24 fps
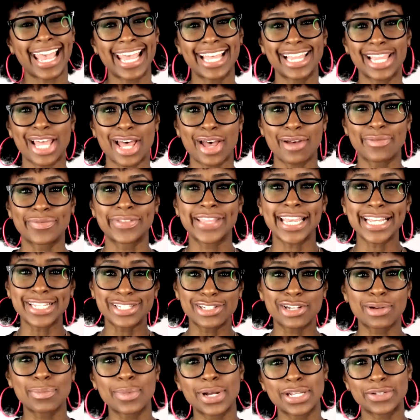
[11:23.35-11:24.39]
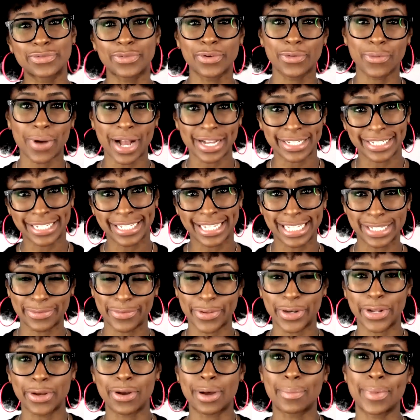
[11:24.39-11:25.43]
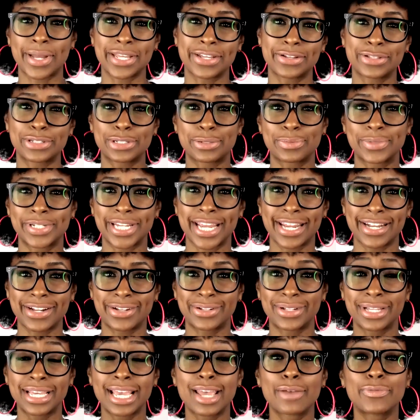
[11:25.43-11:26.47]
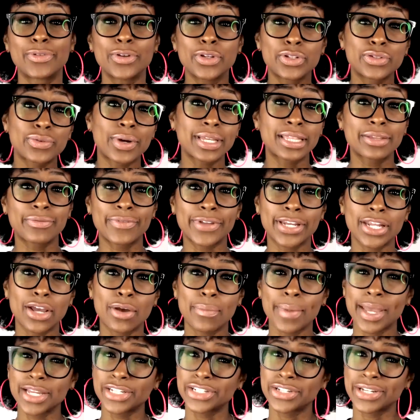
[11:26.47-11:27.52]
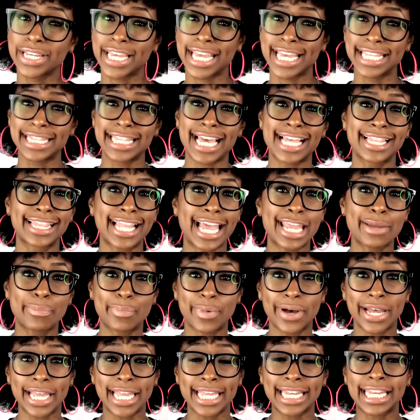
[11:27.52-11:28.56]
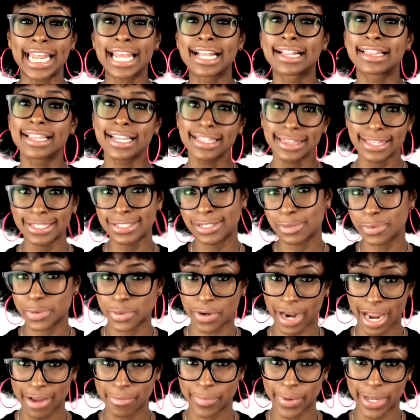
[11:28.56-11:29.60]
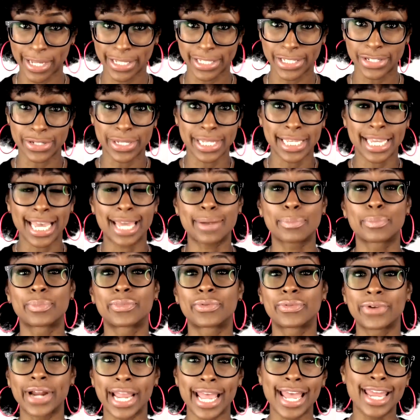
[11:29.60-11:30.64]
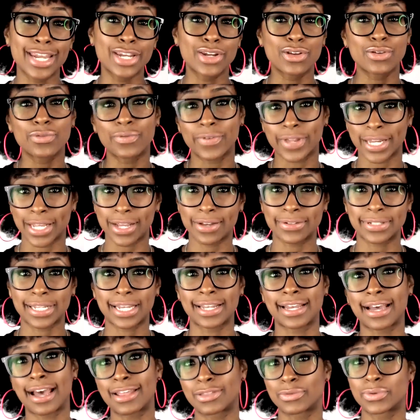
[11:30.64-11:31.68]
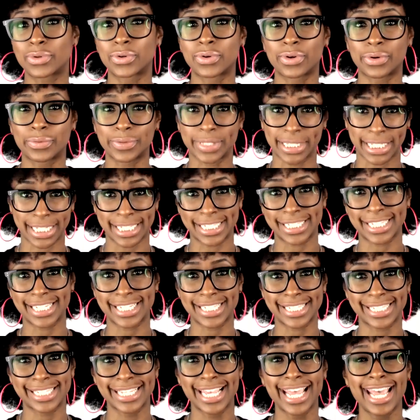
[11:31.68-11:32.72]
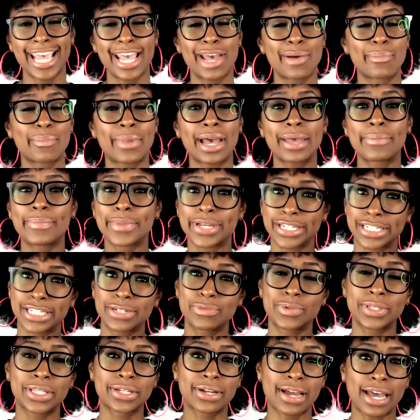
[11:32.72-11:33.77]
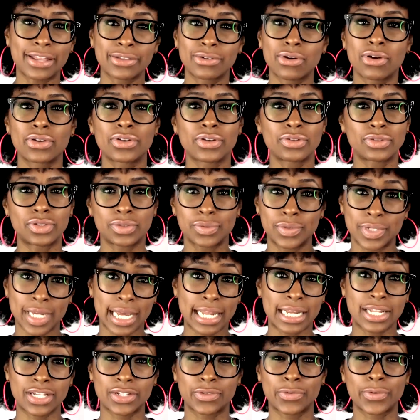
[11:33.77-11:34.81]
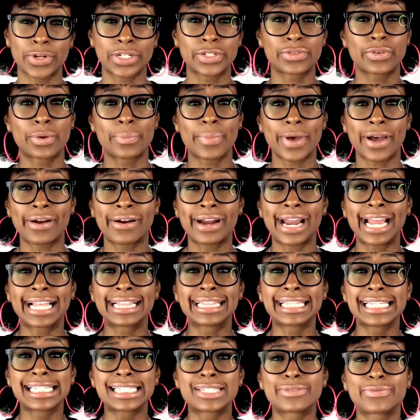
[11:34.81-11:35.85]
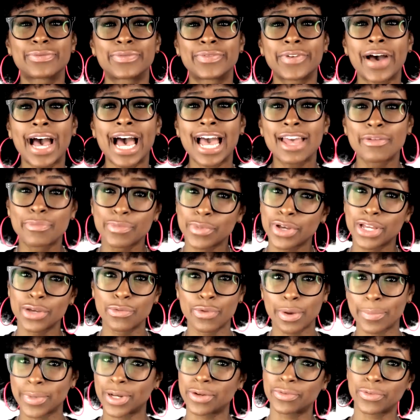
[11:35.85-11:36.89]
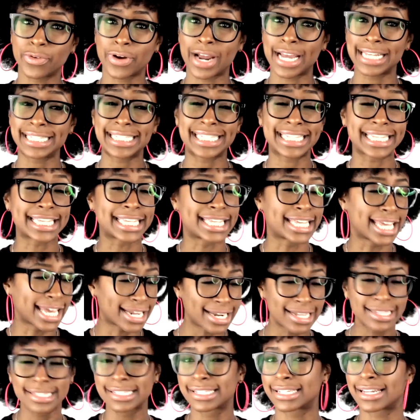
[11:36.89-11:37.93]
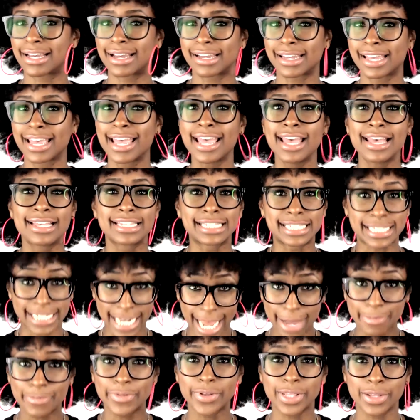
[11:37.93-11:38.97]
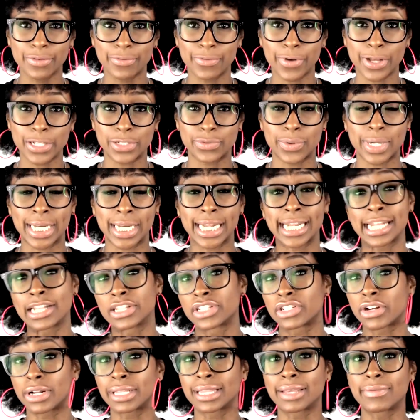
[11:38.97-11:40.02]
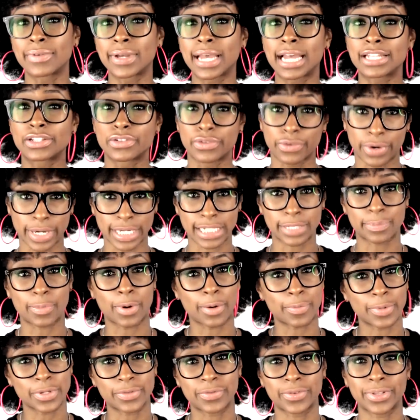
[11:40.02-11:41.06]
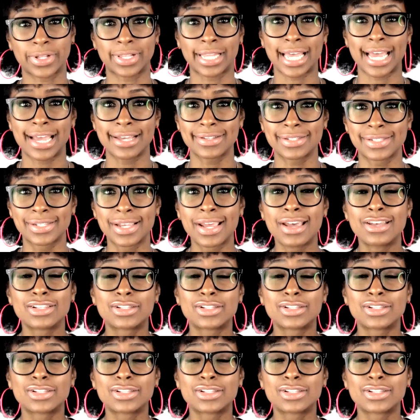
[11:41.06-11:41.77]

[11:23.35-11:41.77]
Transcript: Hey love, thanks so much for watching this video on my YouTube channel. If you enjoyed the video, make sure you hit that like button and click the subscribe button so you can get brand new videos that Godlywood Girl releases. My mission with the Godlywood Girl YouTube channel is for it to empower at least 5 million women of Christ to get unstuck, stop feeling frustrated, and start living God's greatest purpose for their lives.